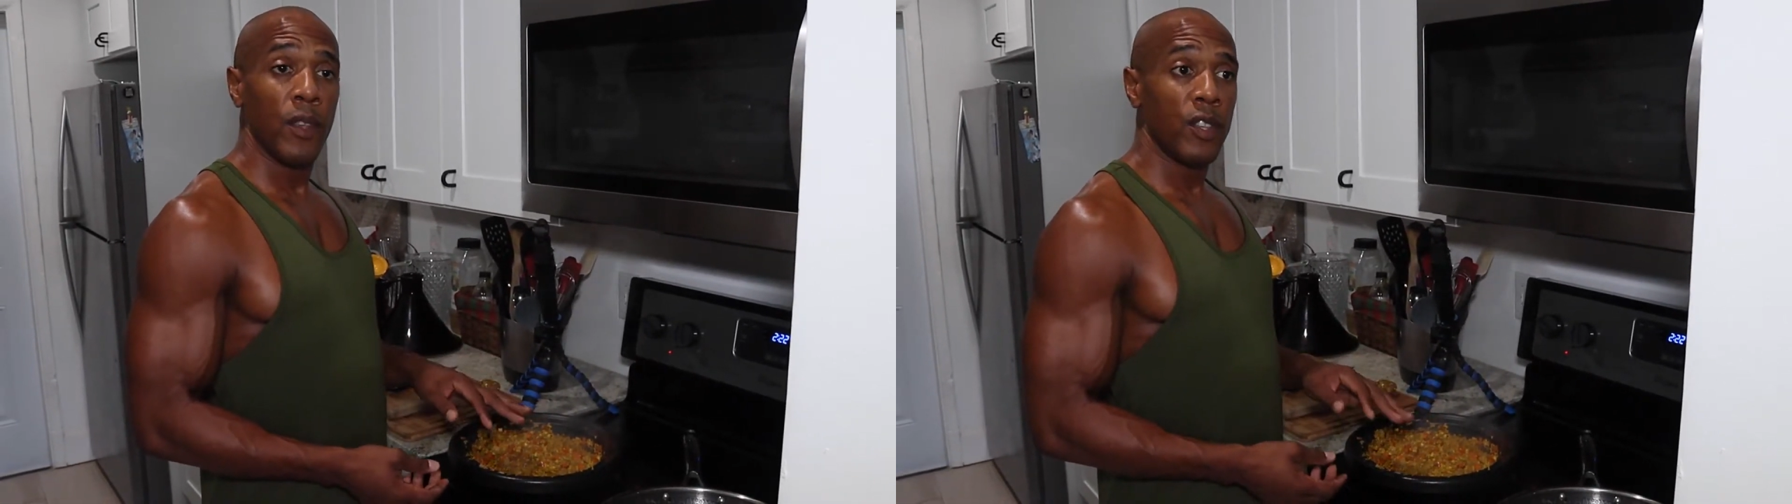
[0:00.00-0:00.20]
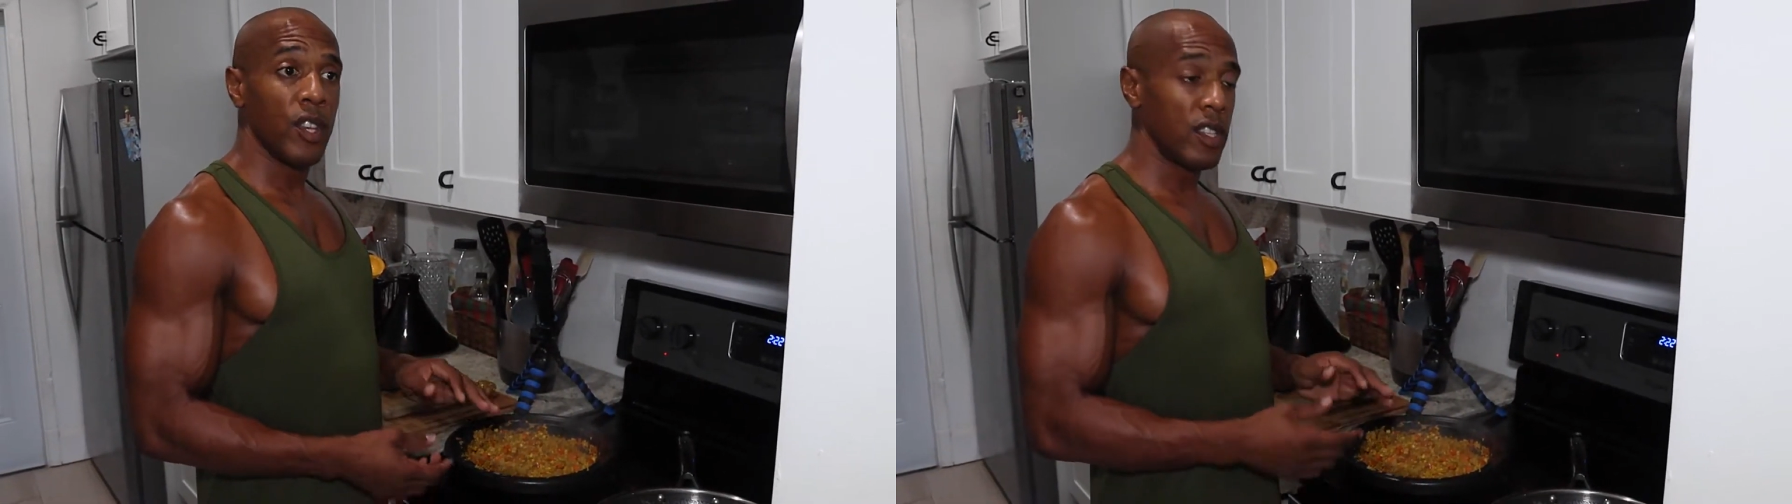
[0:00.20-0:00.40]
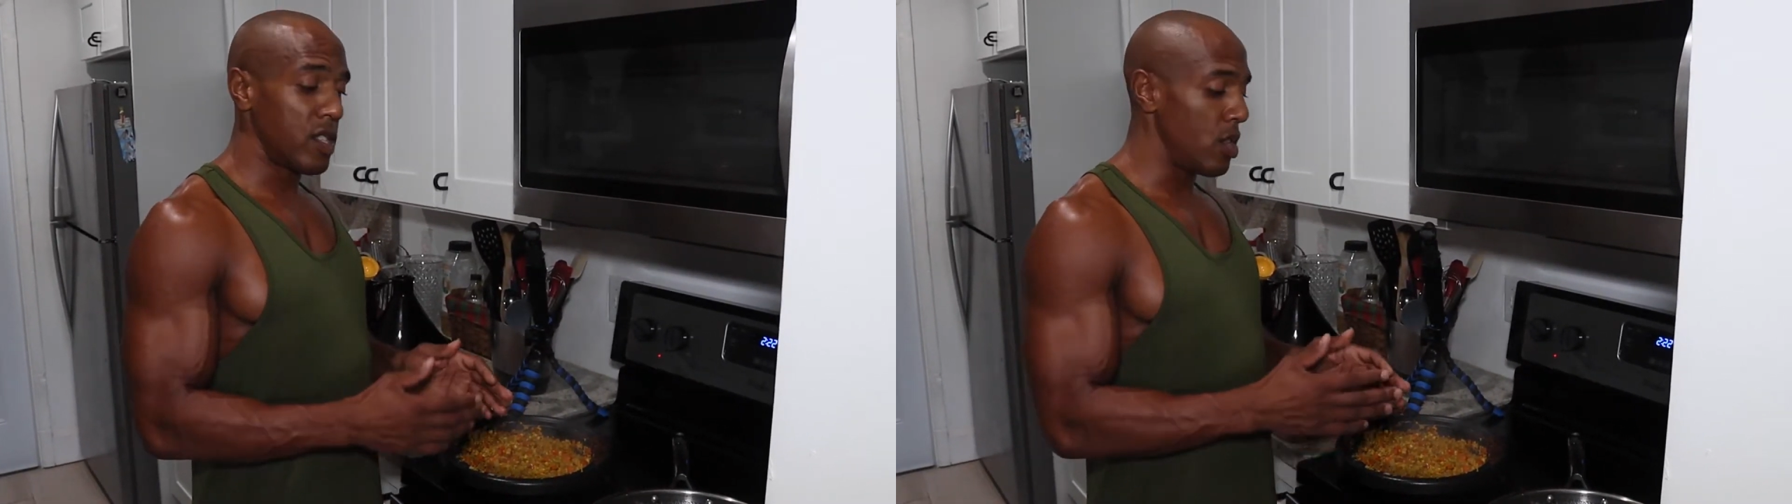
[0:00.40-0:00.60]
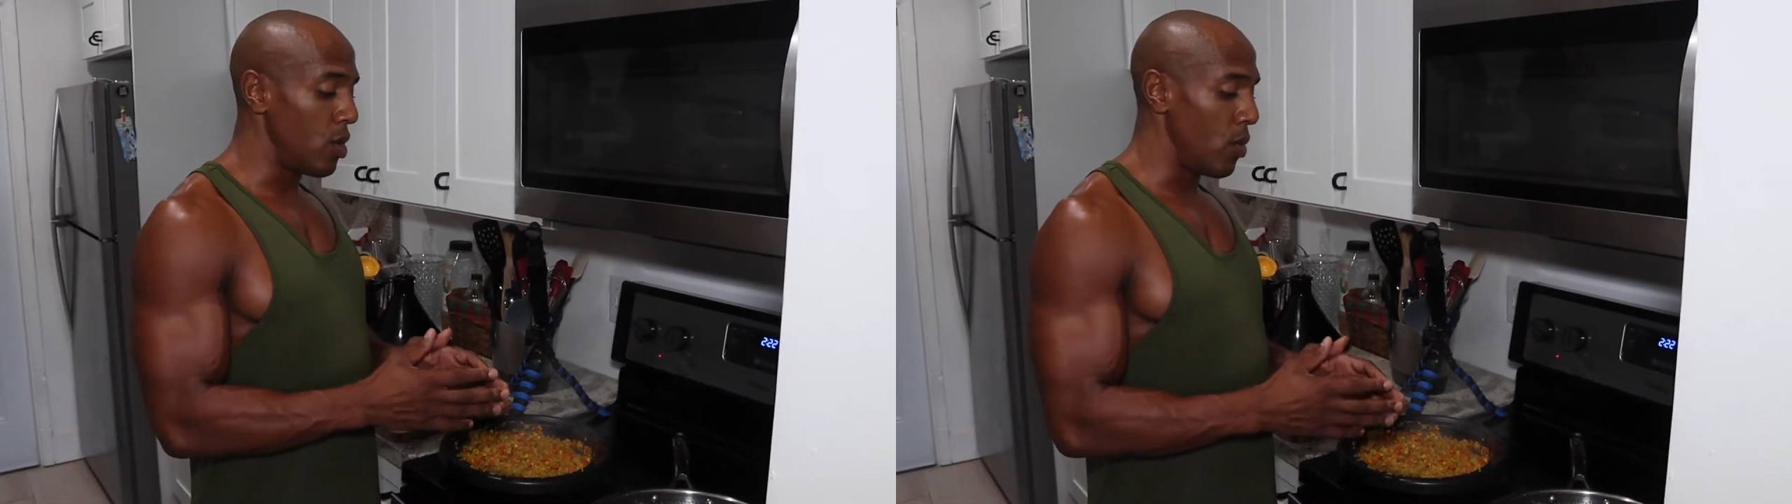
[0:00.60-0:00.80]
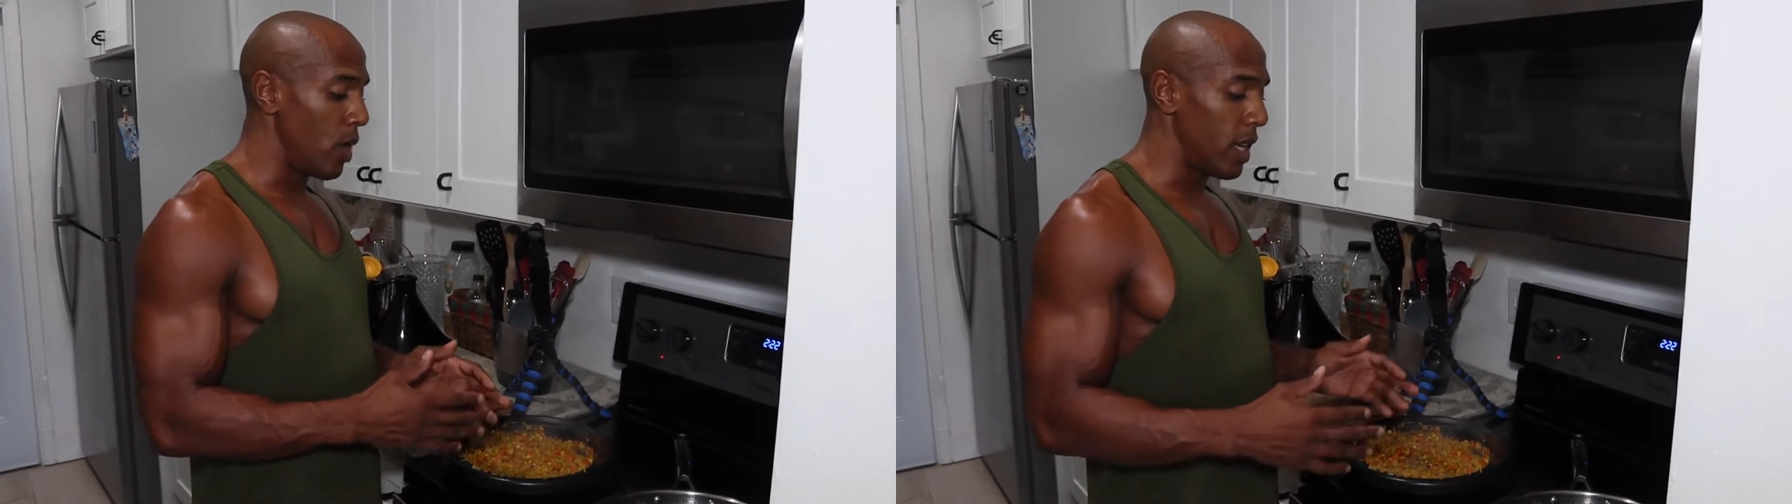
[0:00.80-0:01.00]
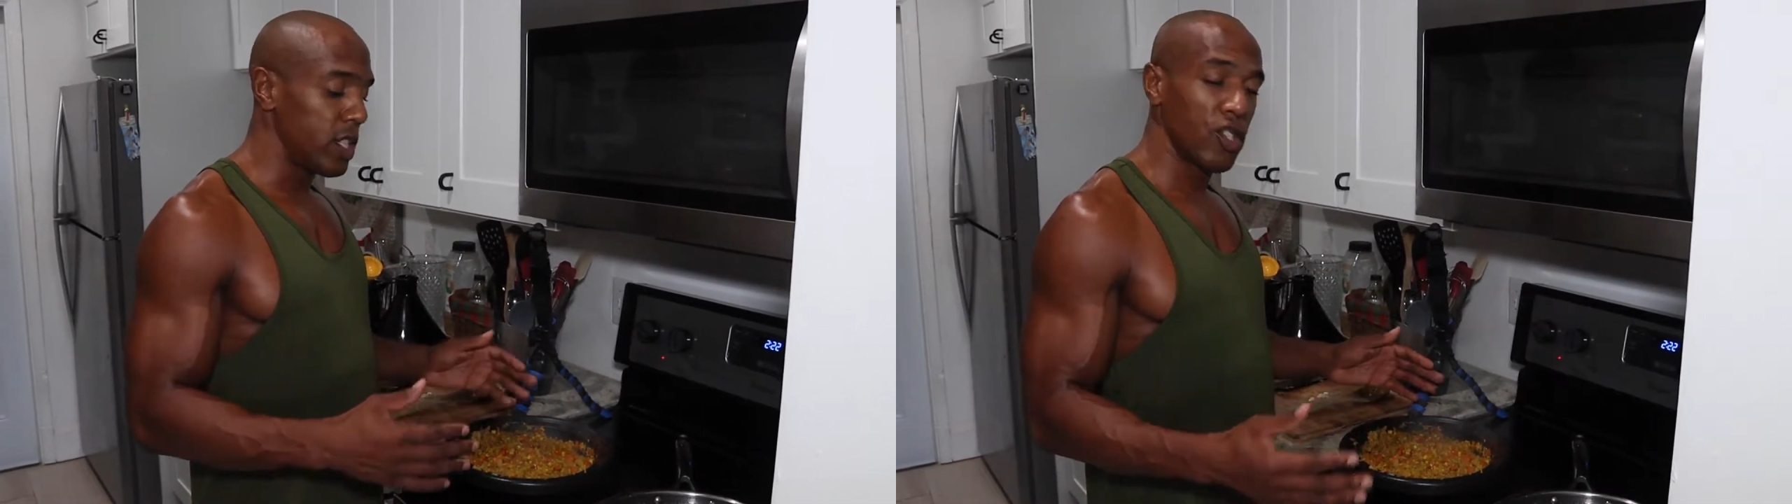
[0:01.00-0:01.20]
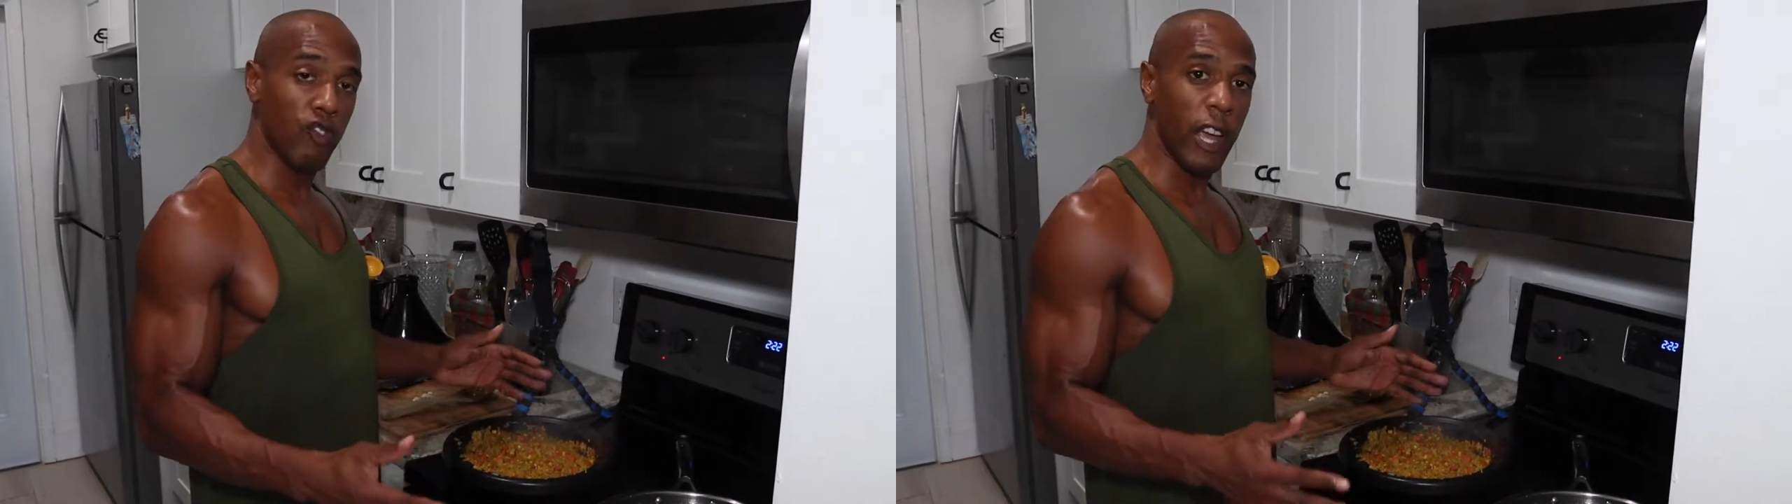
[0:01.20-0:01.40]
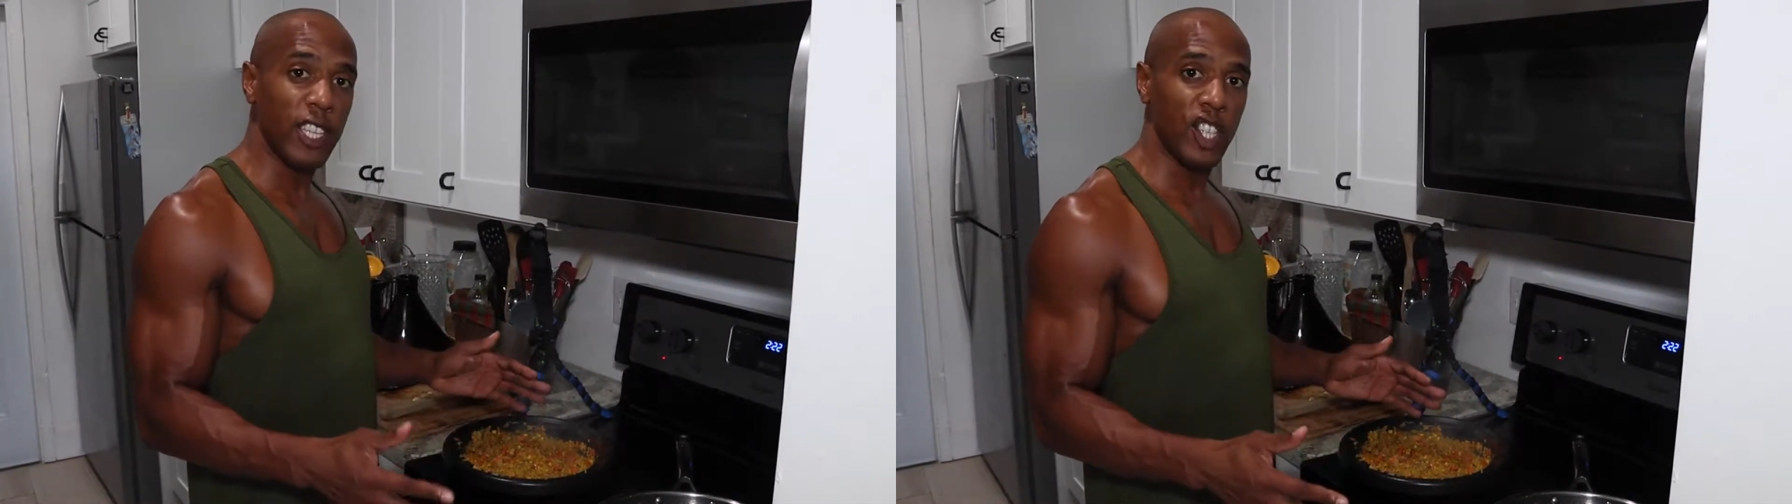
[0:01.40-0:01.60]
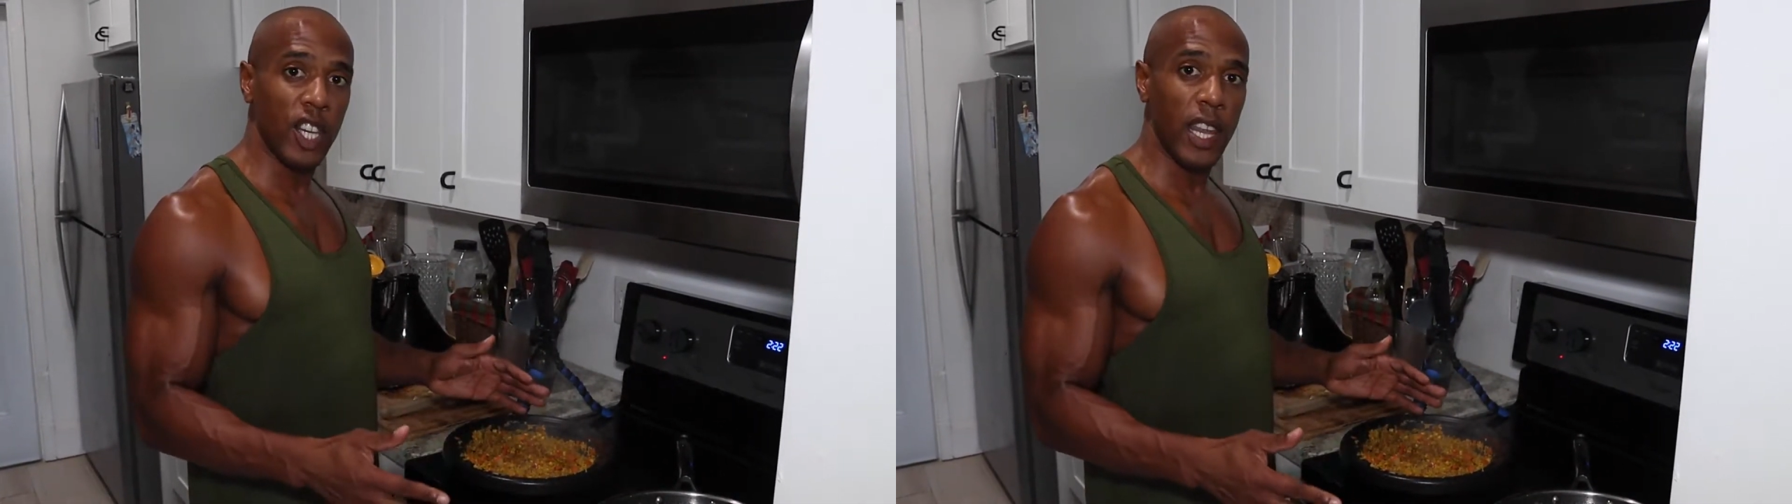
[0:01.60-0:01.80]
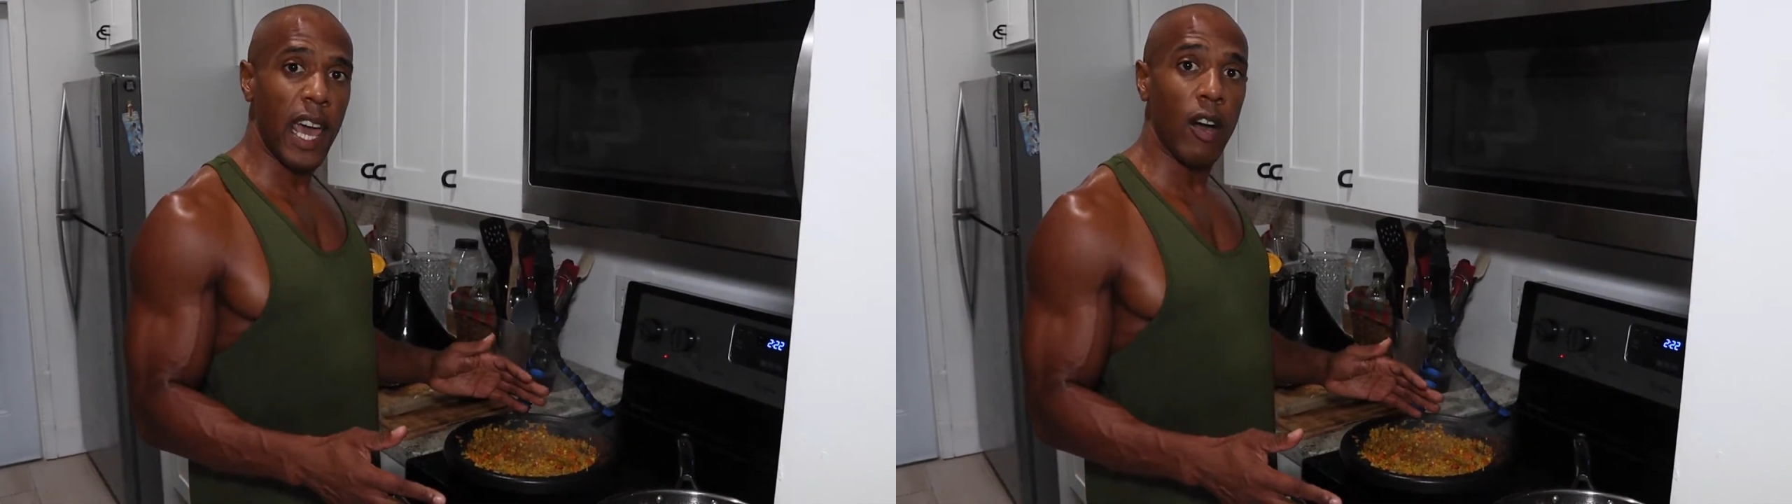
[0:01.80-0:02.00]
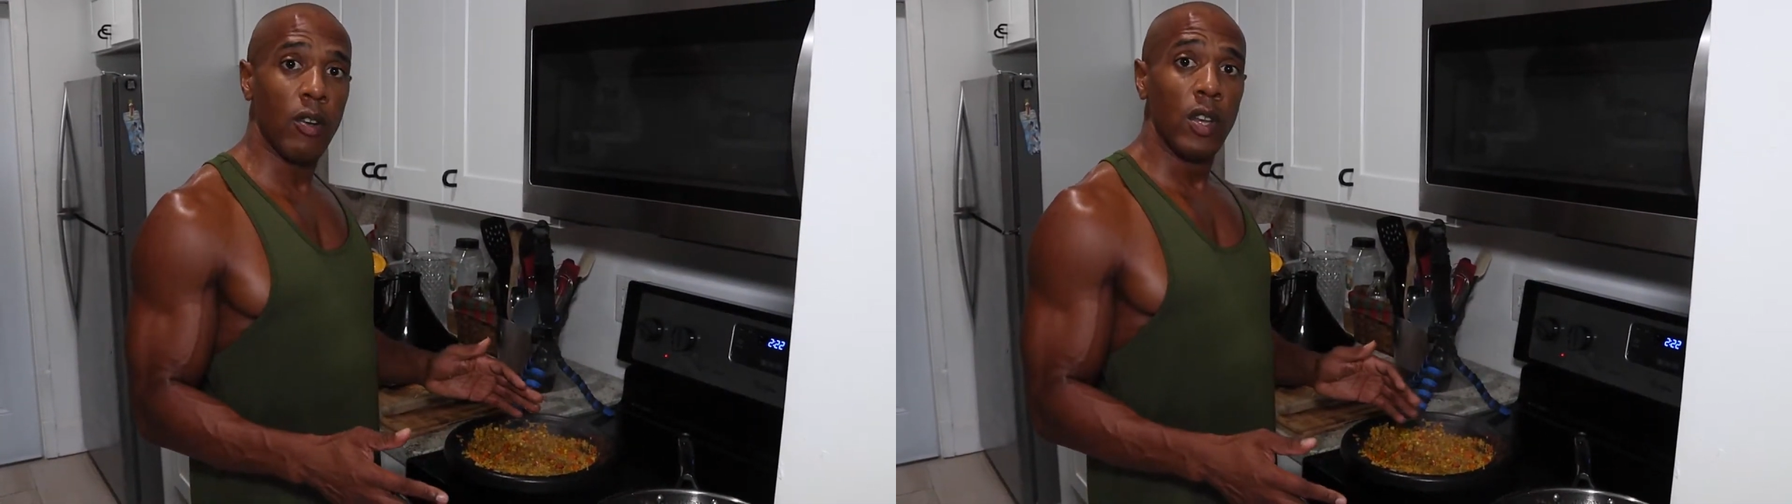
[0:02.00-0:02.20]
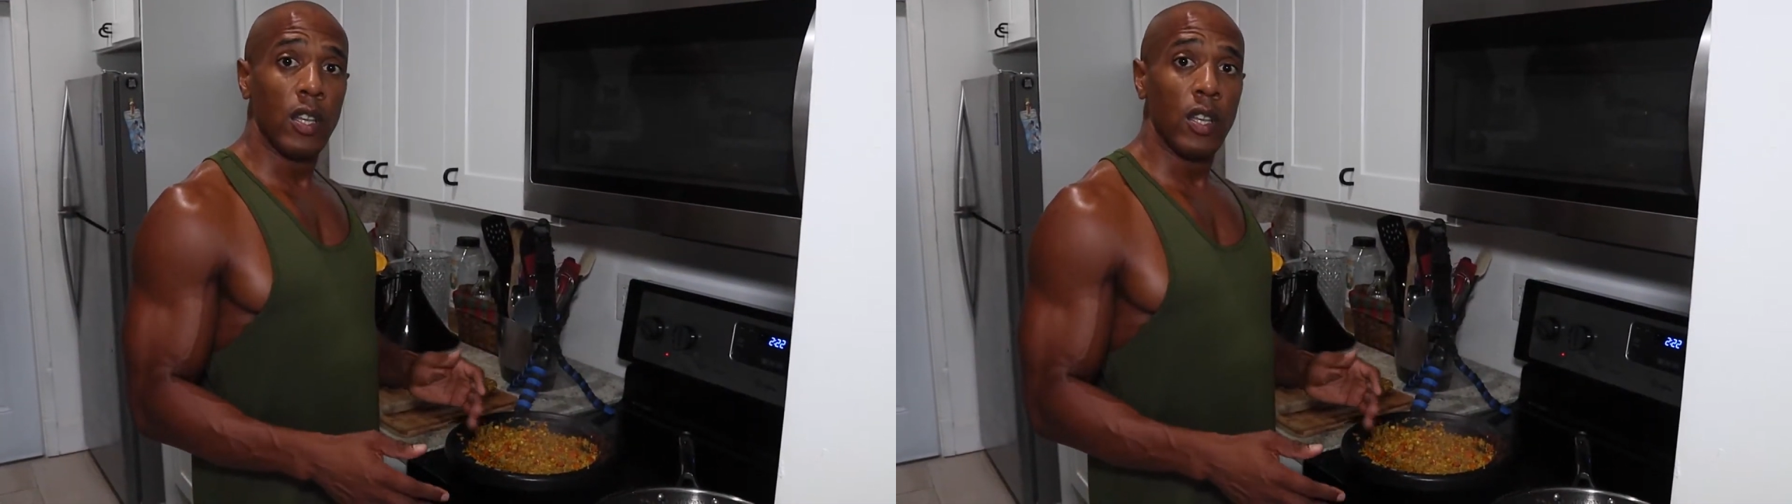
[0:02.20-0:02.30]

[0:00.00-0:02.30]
just to stretch it out.